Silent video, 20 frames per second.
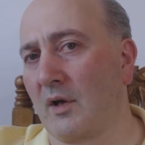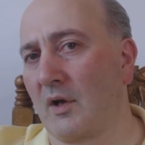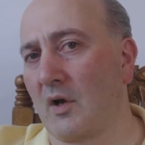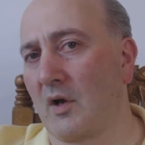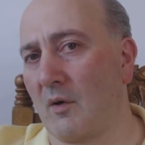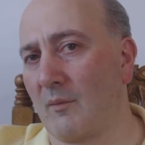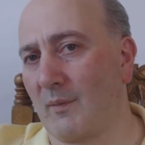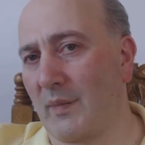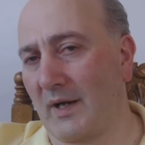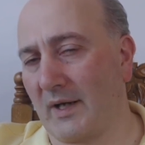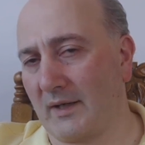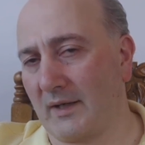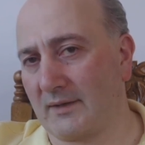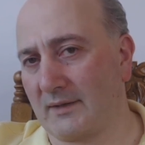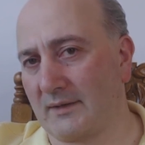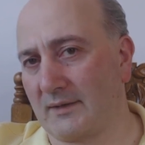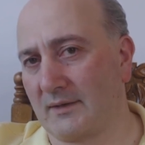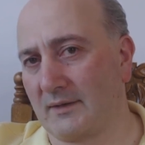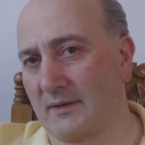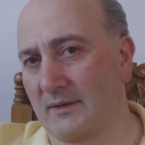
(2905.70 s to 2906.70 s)

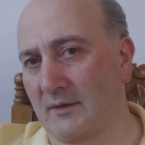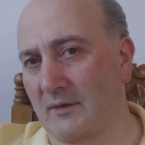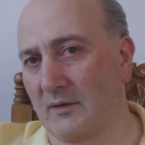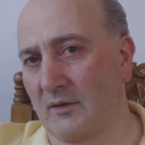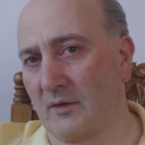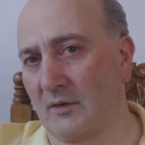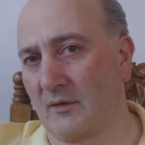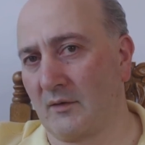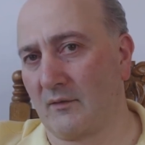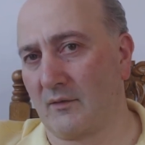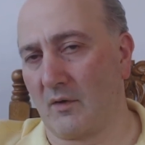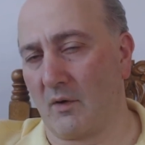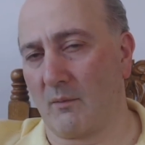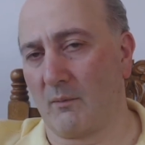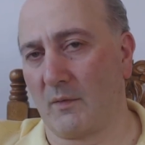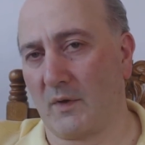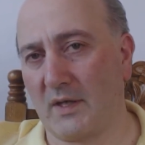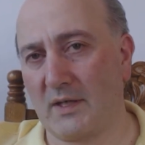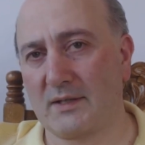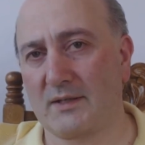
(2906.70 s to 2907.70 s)
companies
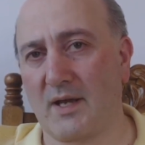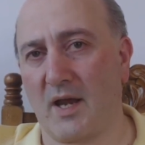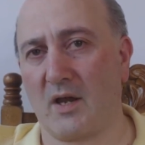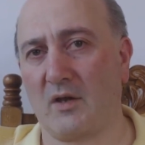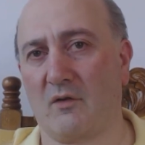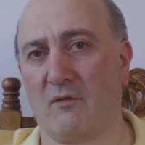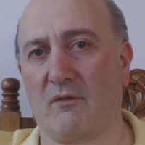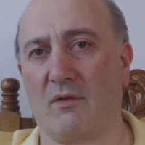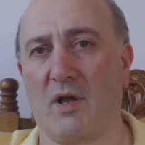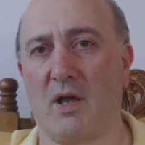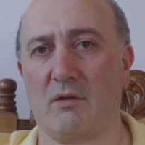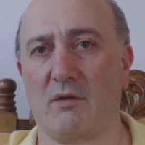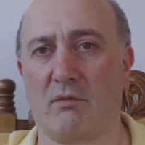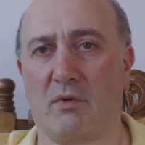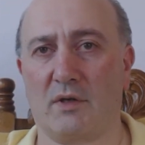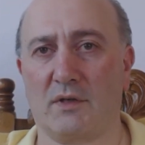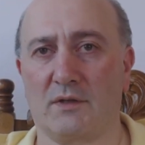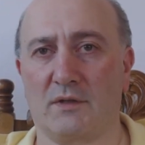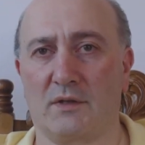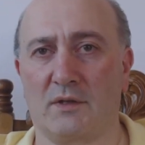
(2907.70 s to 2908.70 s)
from these kind of
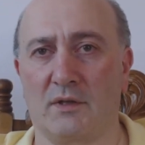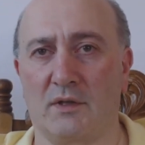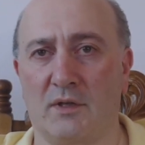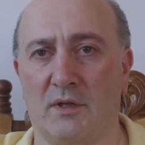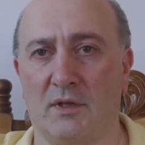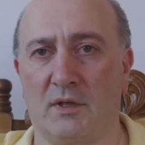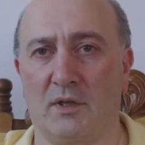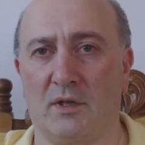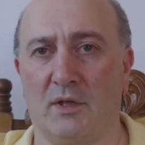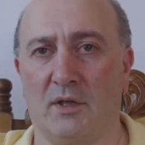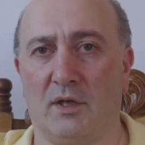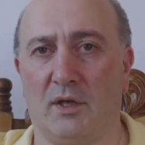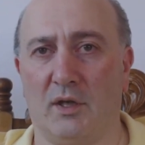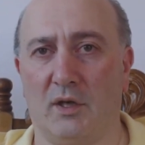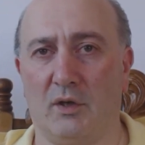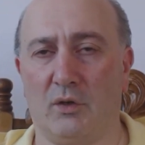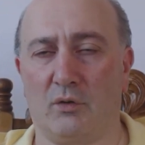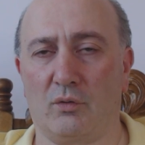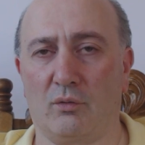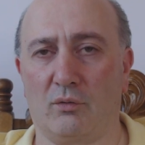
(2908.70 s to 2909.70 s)
countries
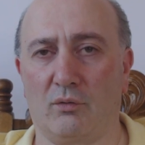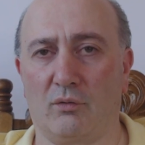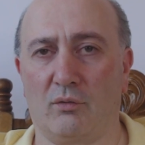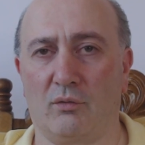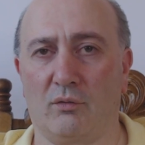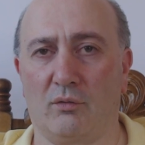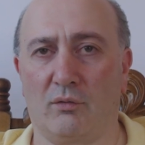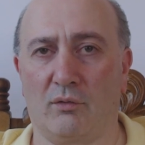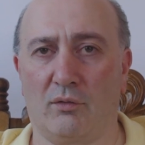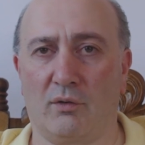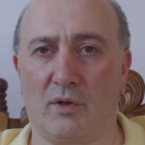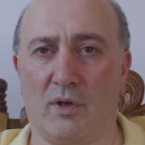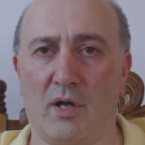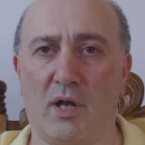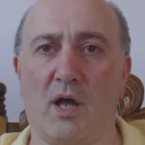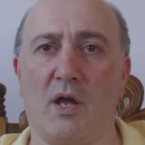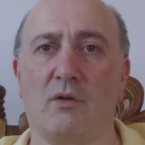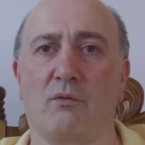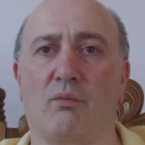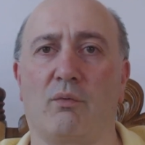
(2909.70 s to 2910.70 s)
into
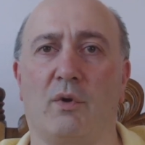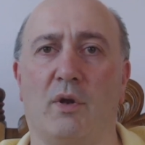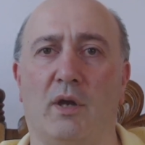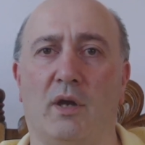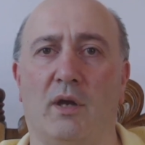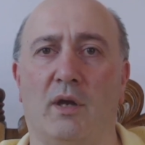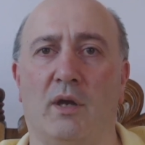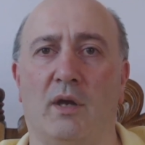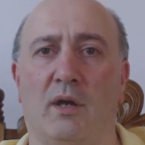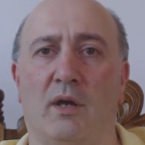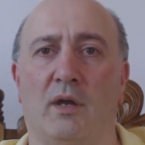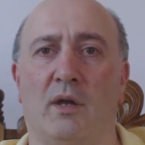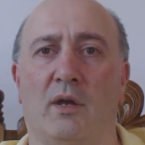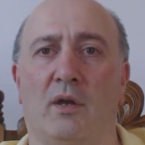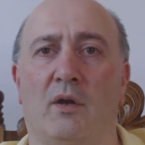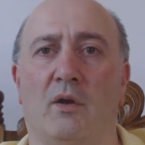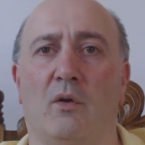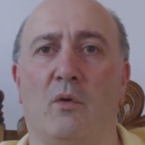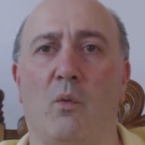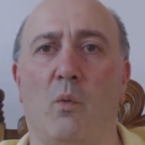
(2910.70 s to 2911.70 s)
country
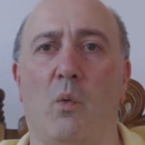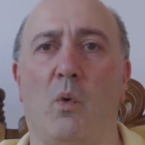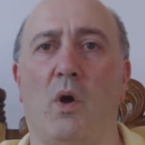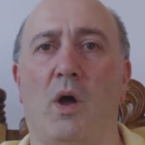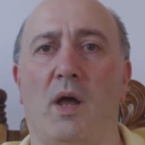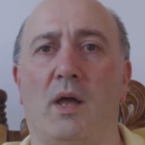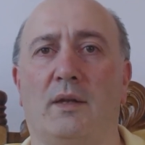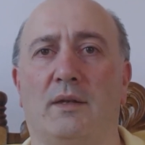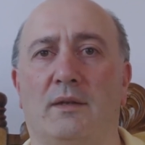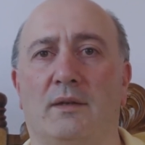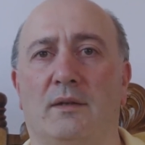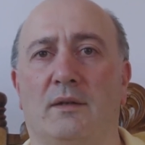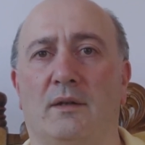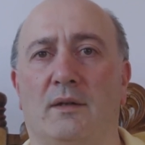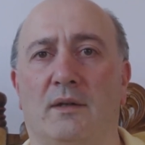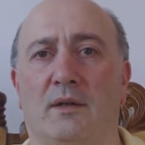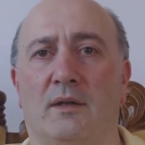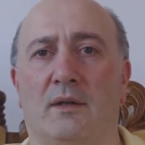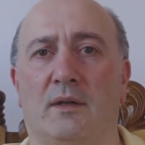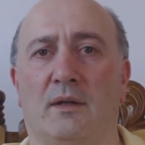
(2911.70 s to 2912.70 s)
what
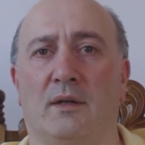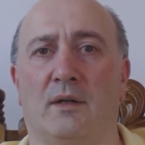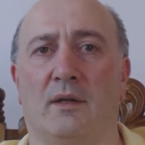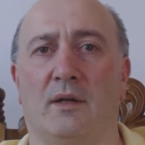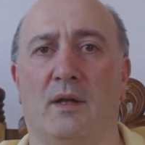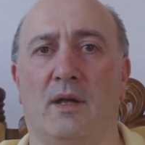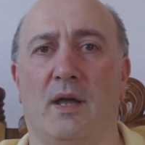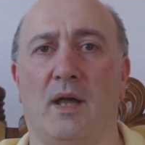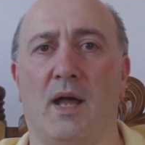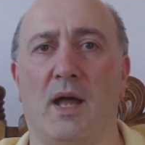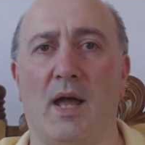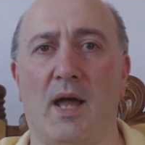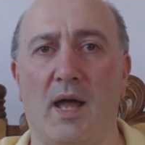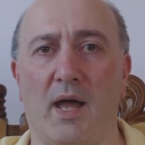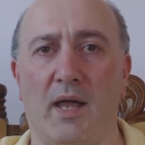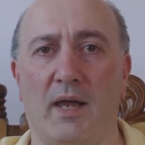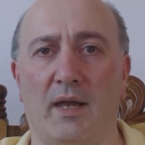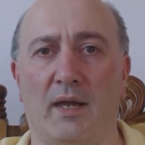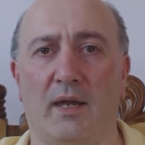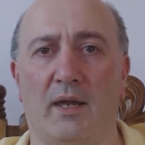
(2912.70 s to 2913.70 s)

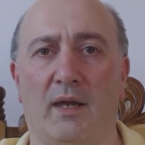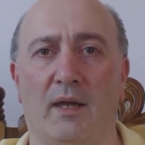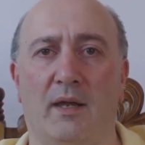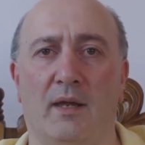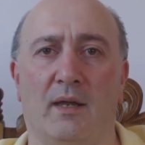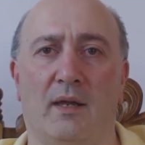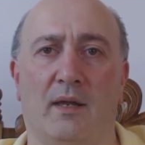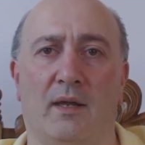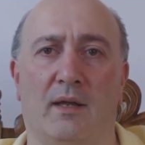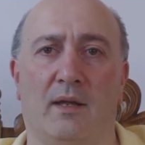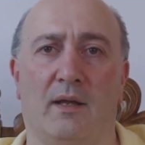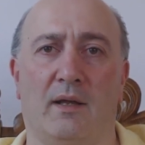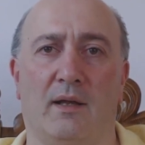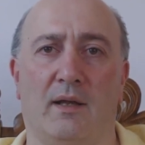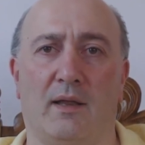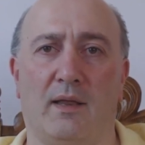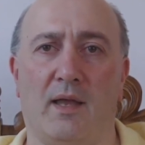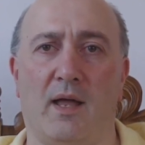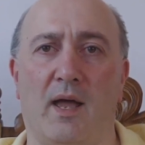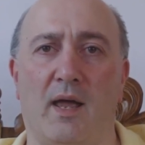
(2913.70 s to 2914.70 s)
I
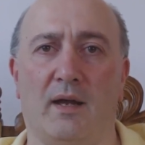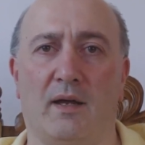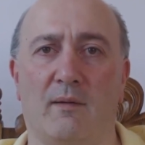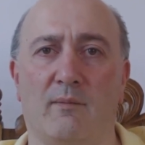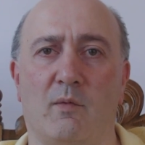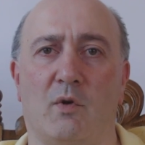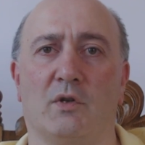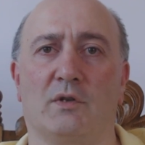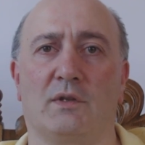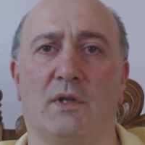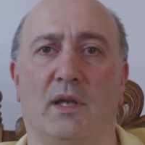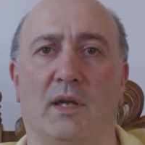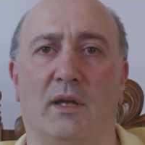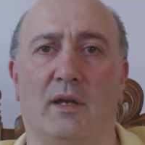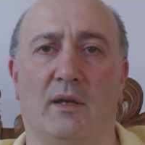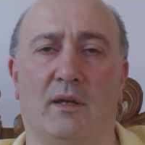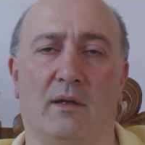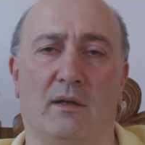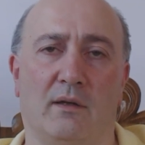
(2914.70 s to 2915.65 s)
like mostly.